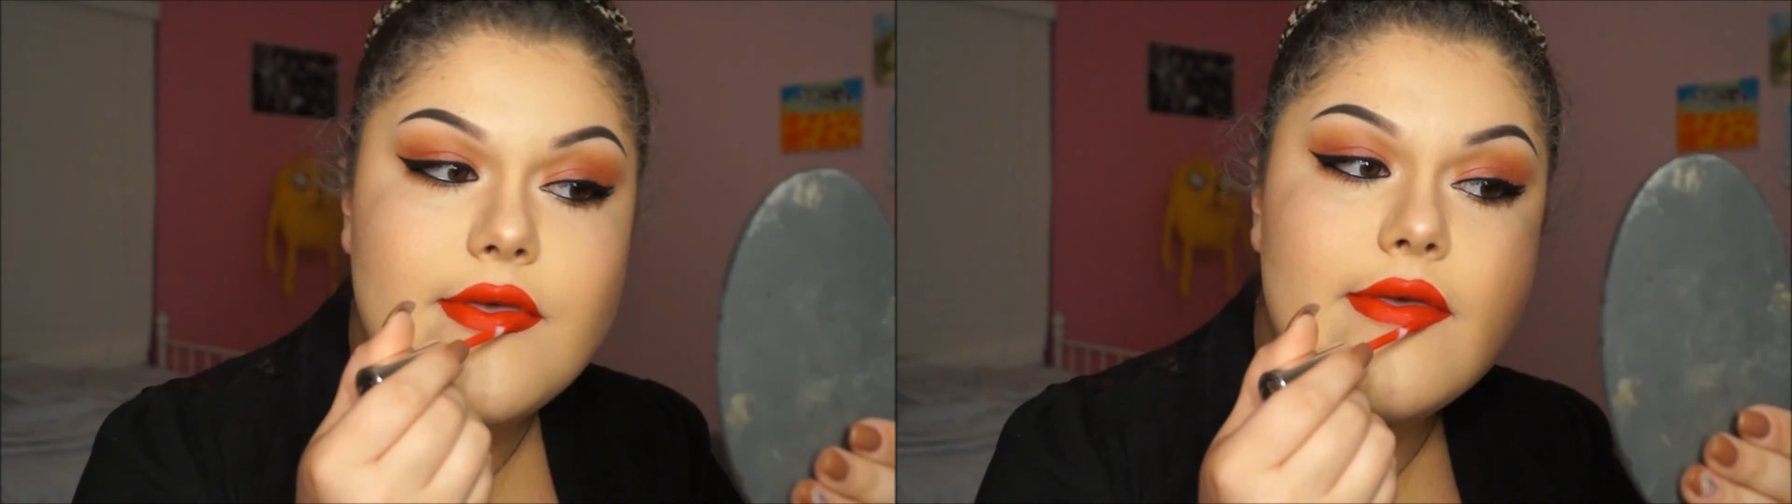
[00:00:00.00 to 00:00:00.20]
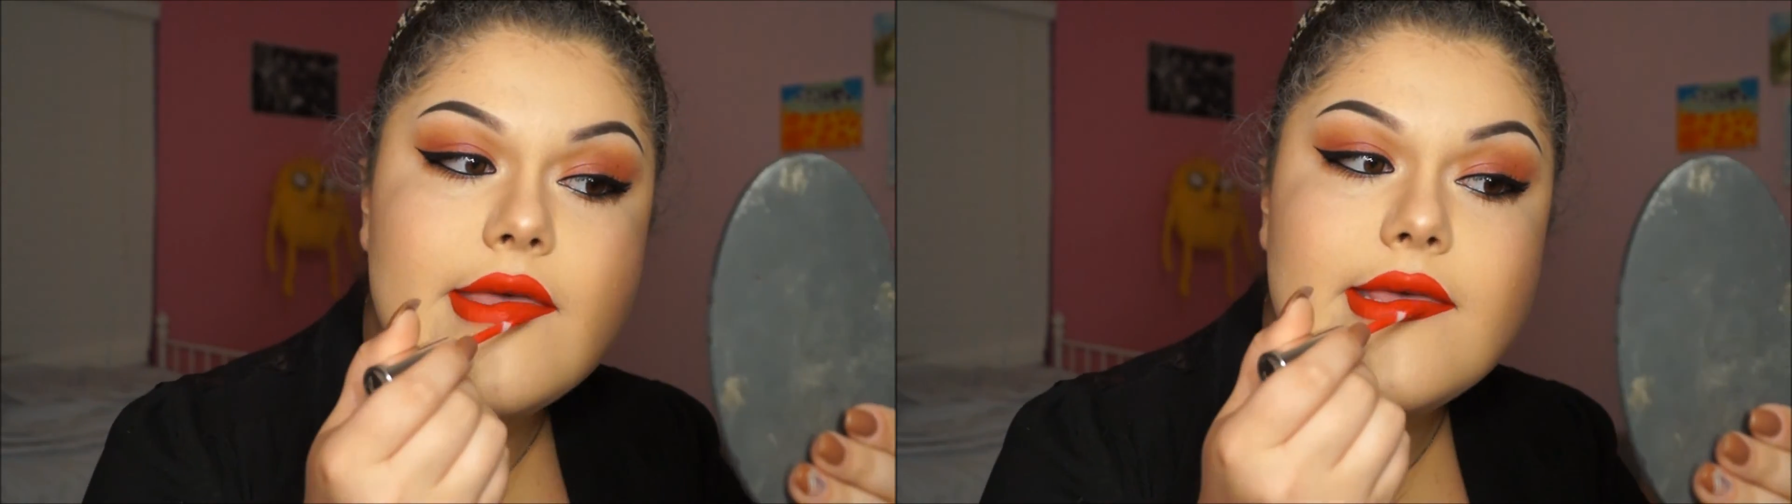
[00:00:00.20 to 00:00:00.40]

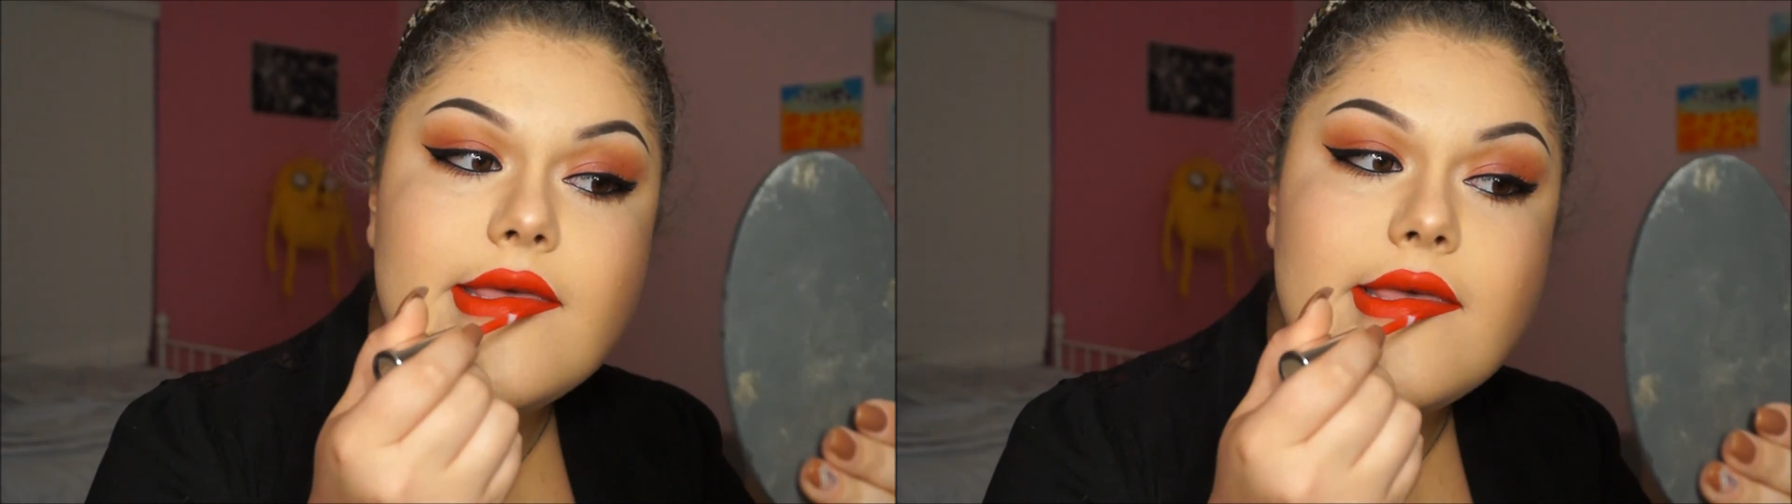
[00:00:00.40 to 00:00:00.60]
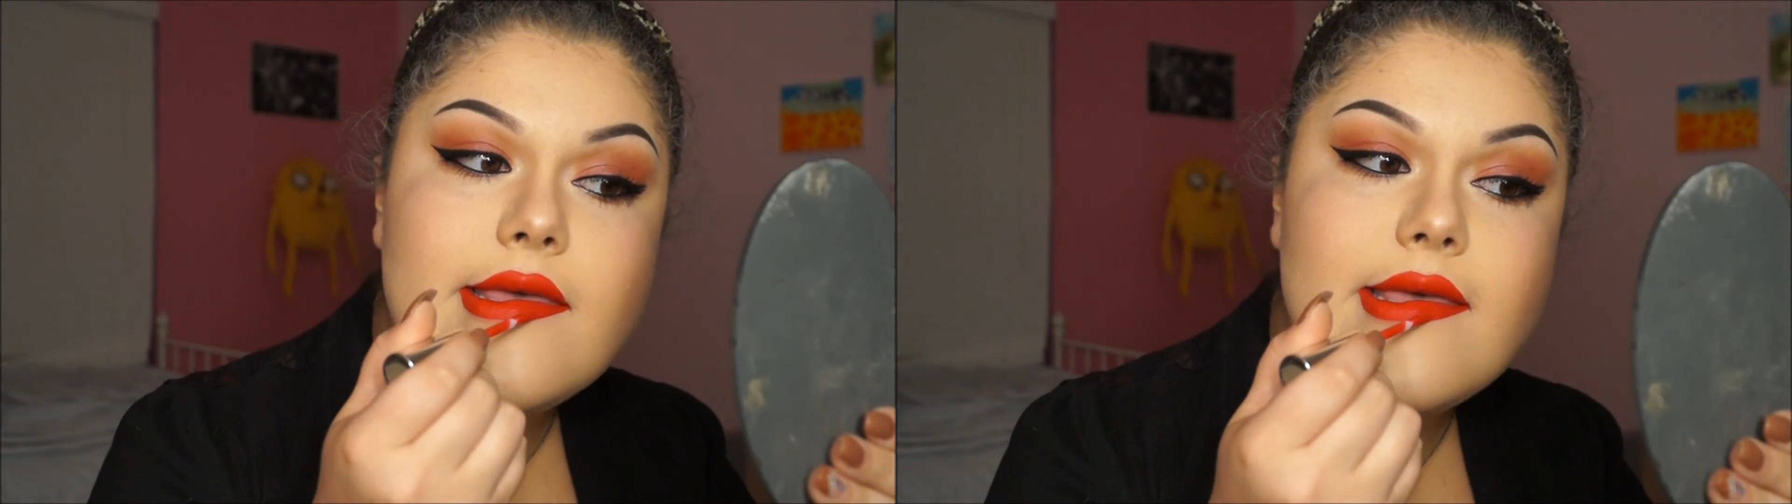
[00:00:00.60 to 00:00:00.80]

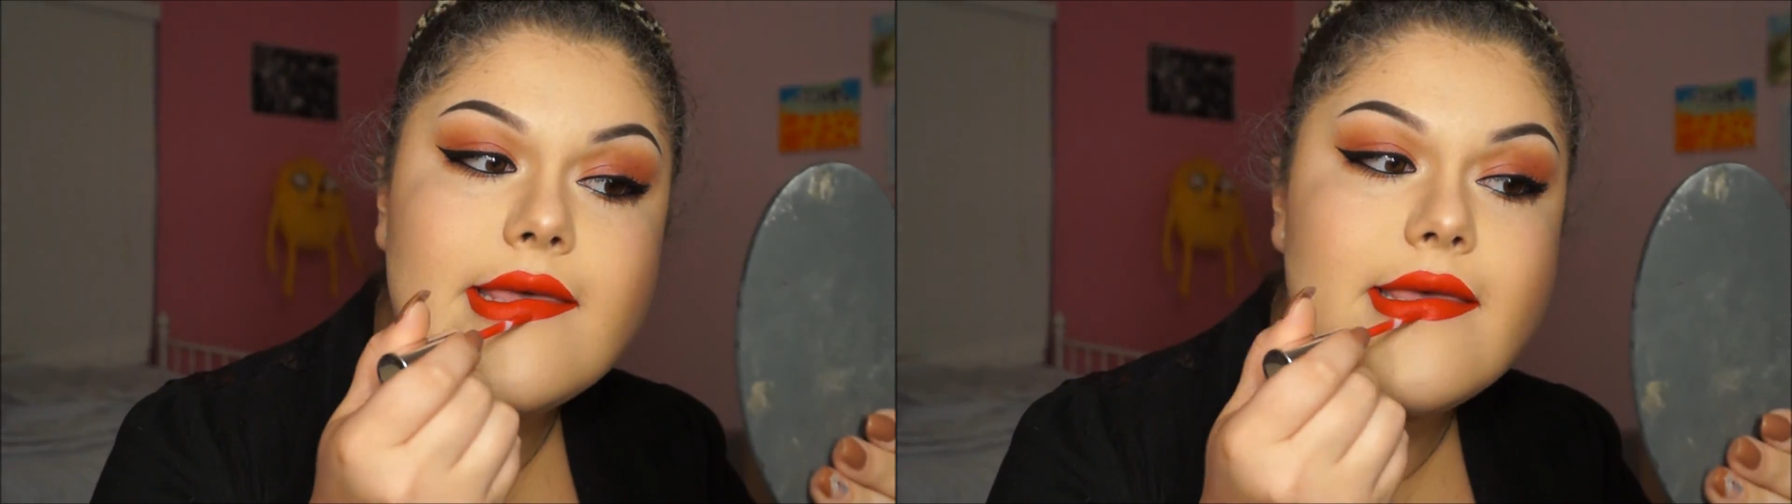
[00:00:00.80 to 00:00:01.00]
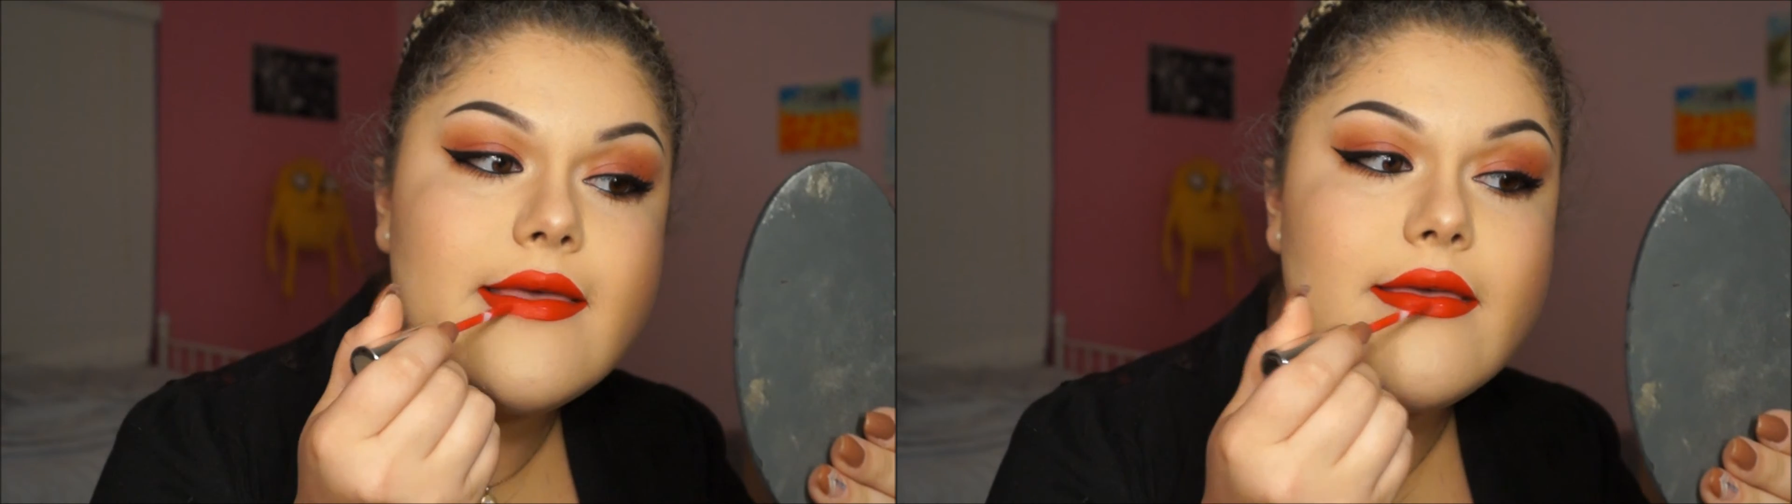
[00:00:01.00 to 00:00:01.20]
But if
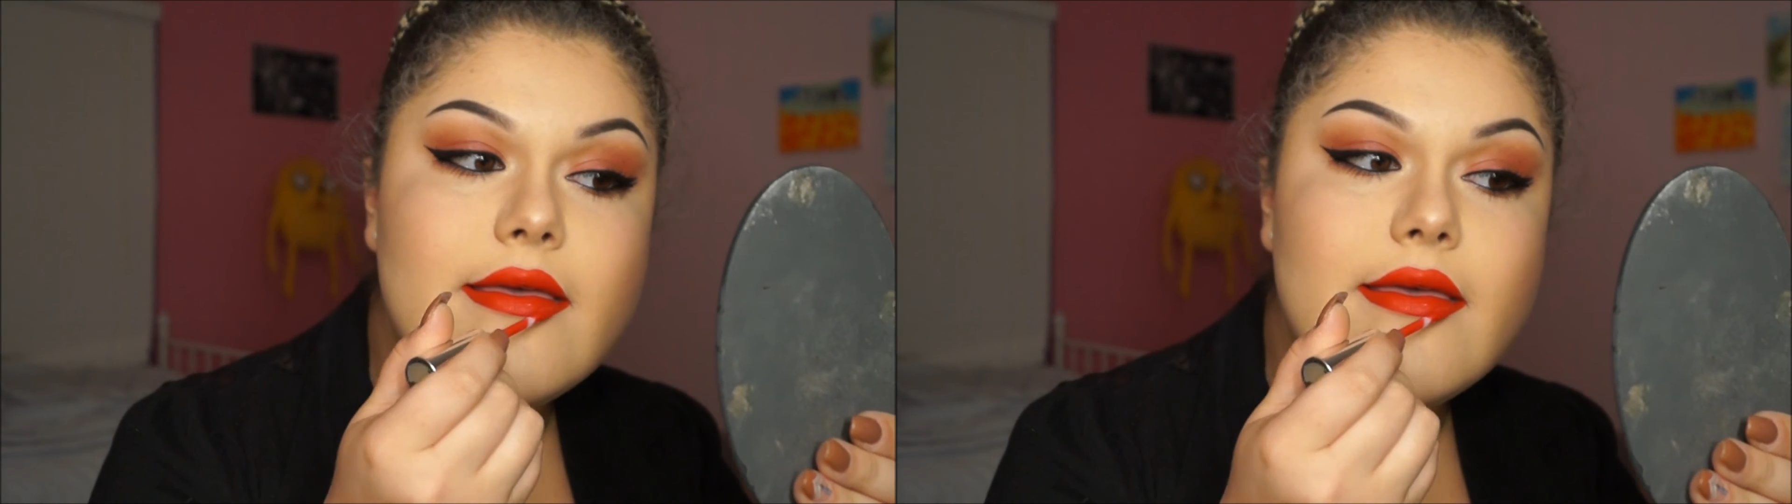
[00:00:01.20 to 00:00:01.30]
you don't